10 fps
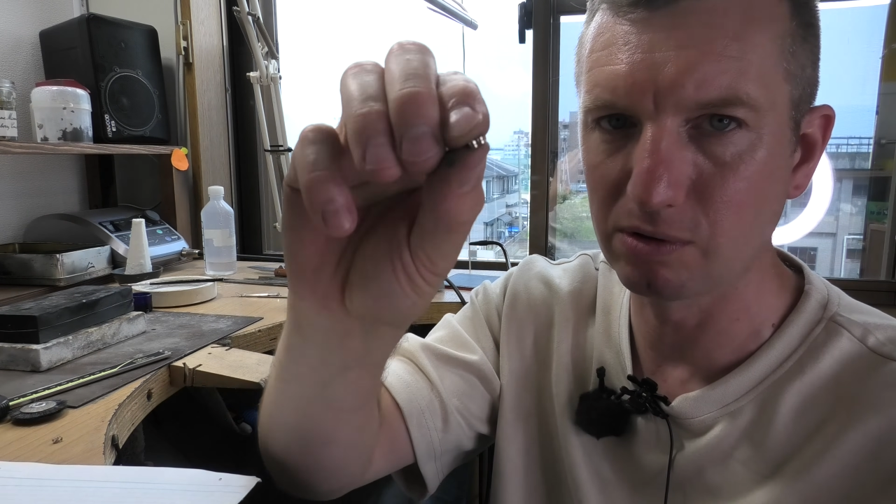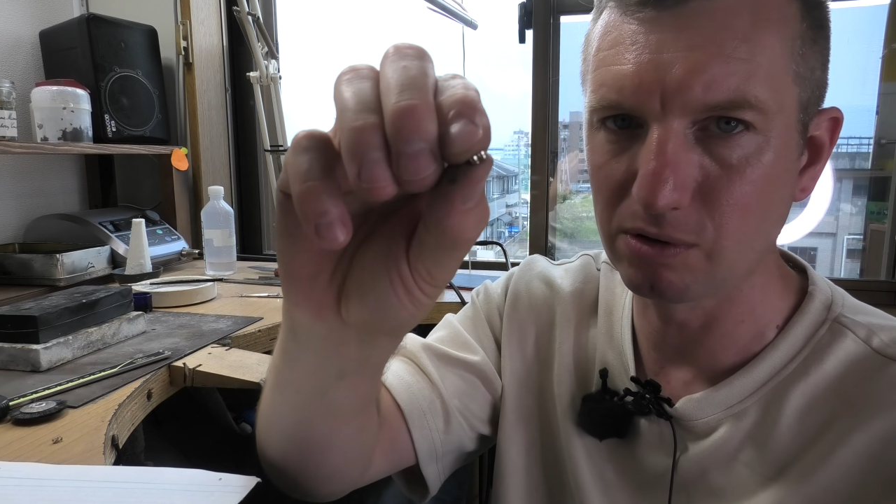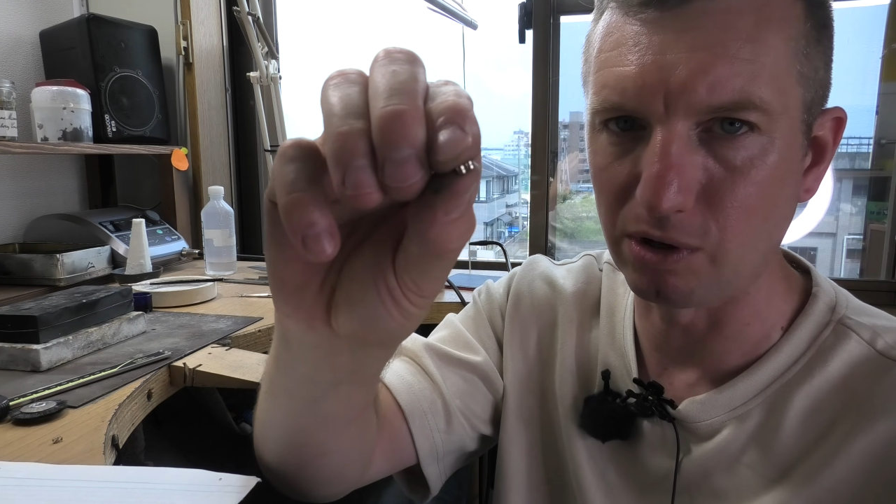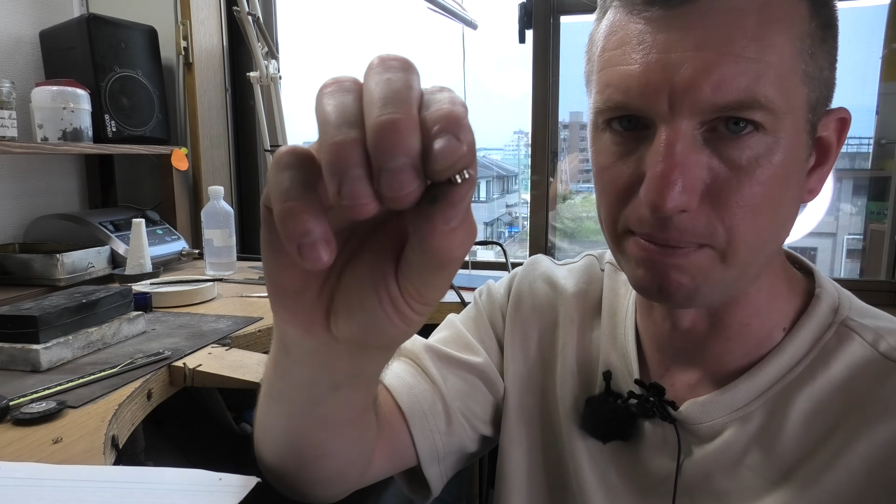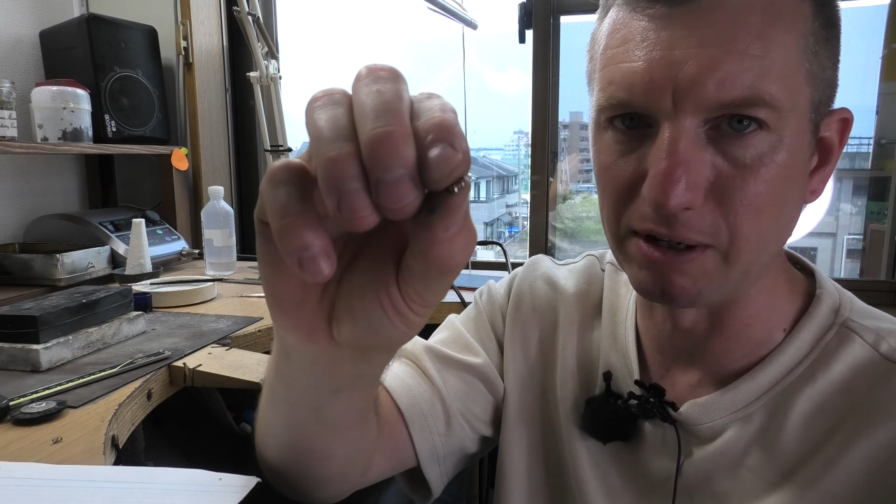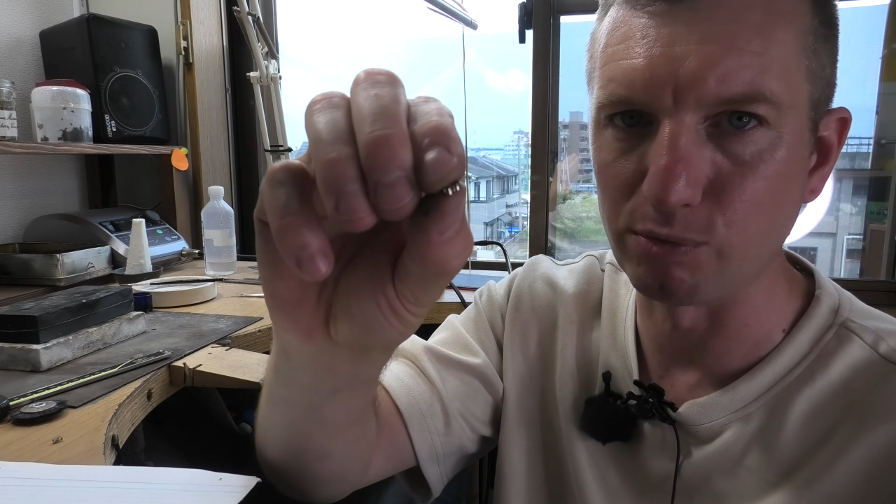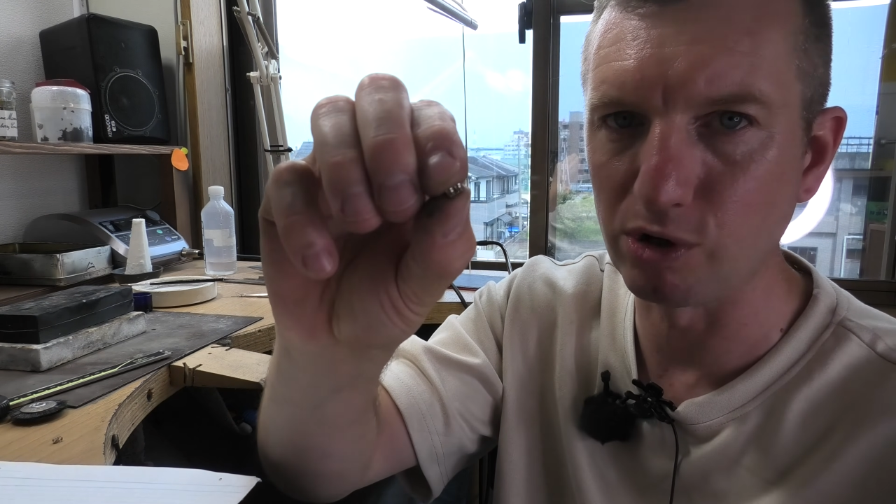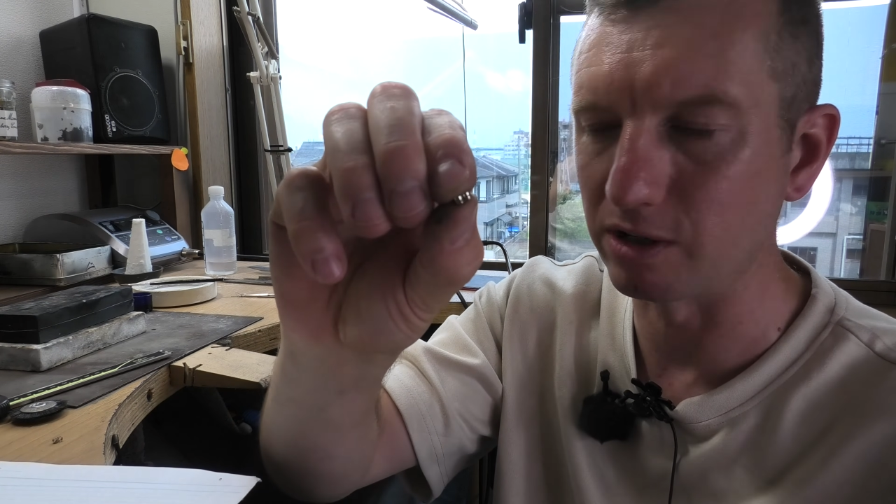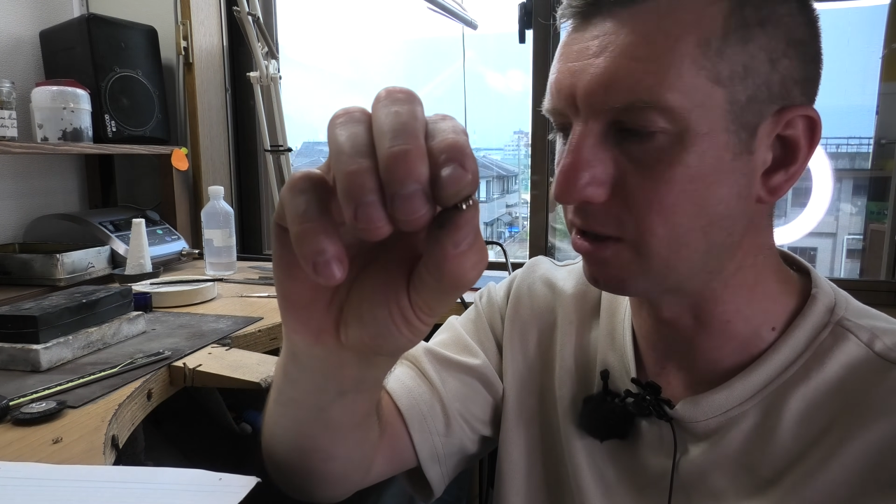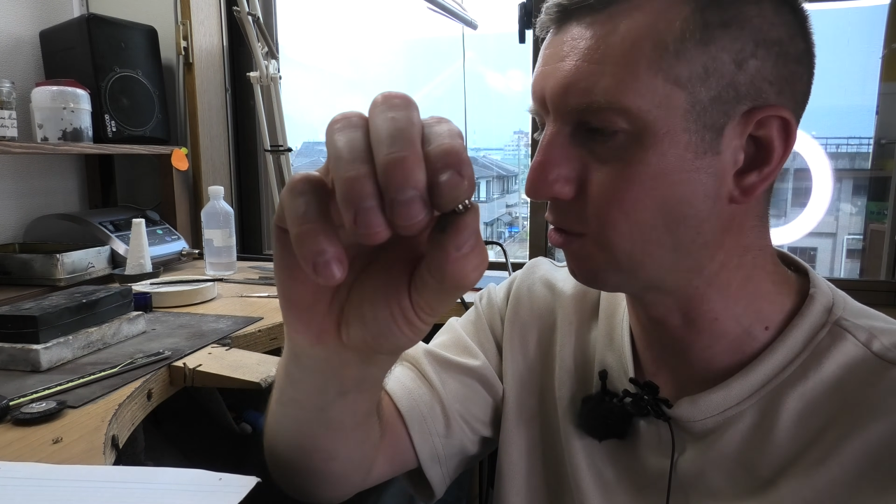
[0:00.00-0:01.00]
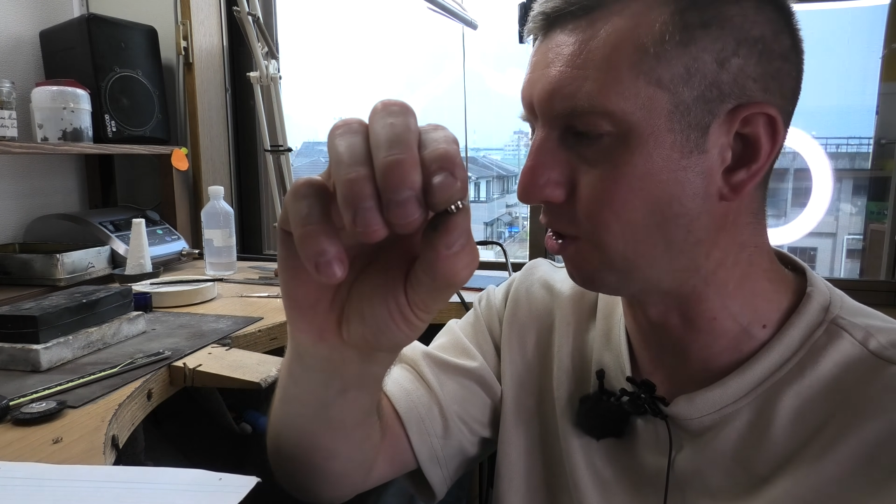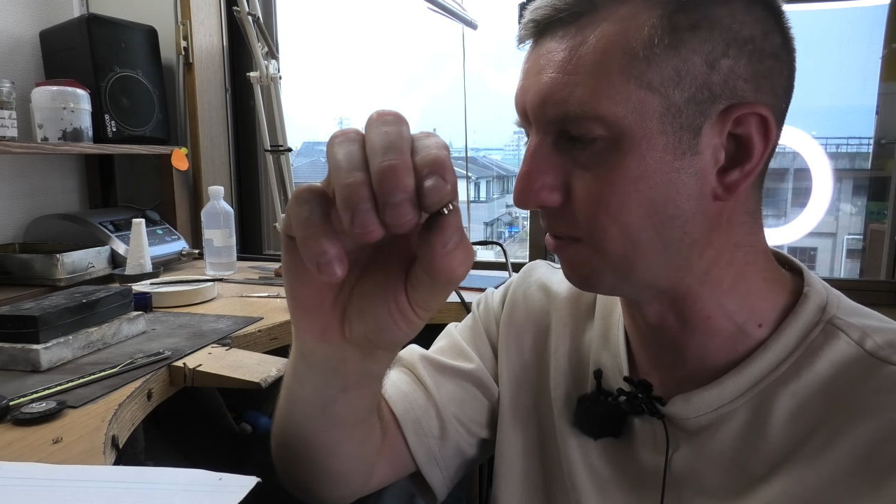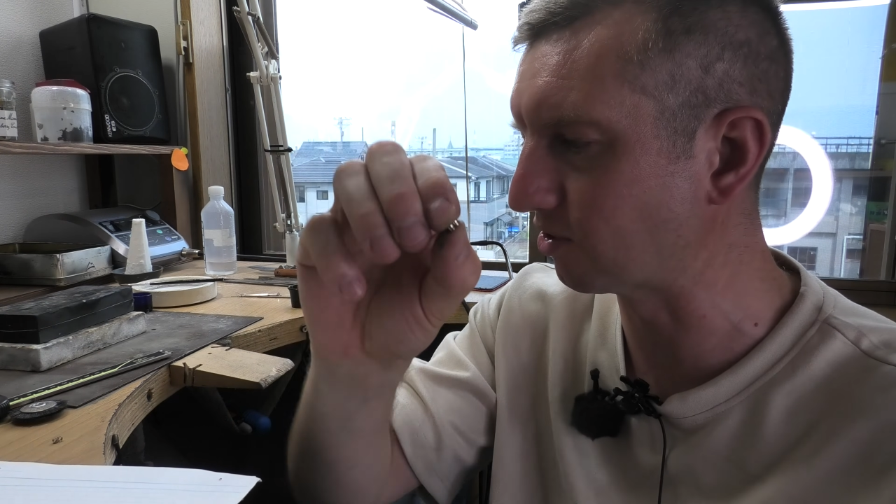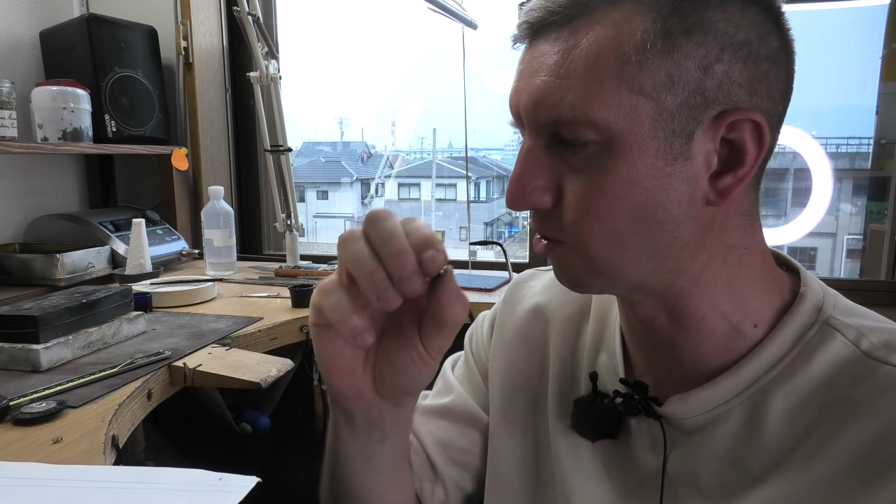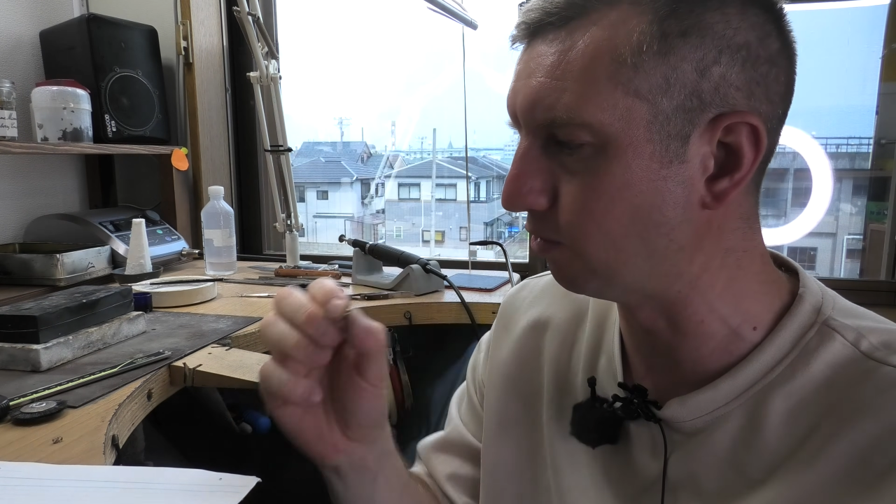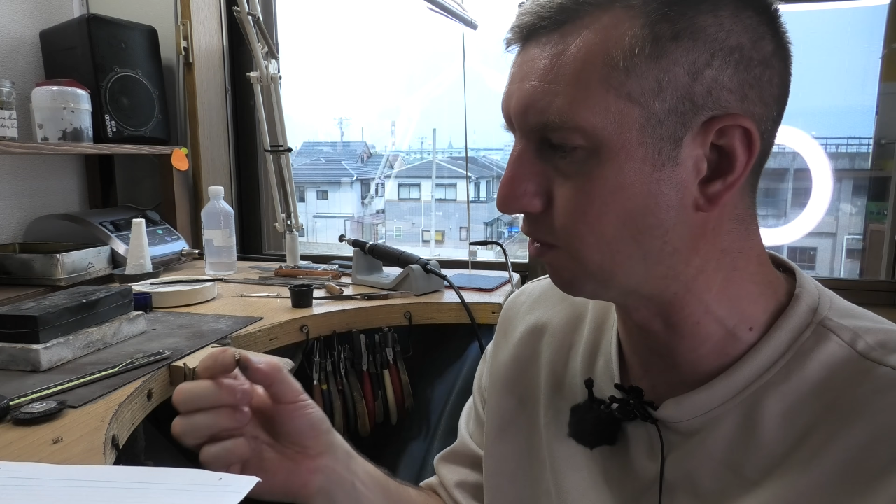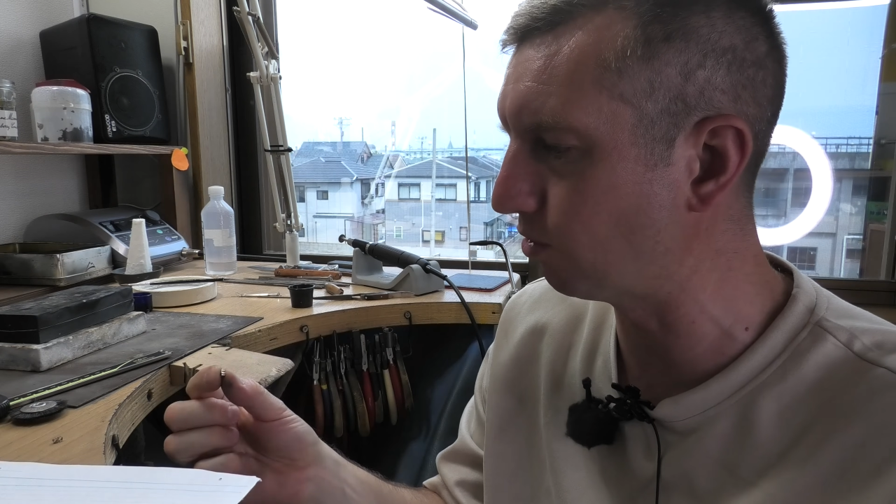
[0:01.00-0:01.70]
quite a bit of work, quite a bit of skillful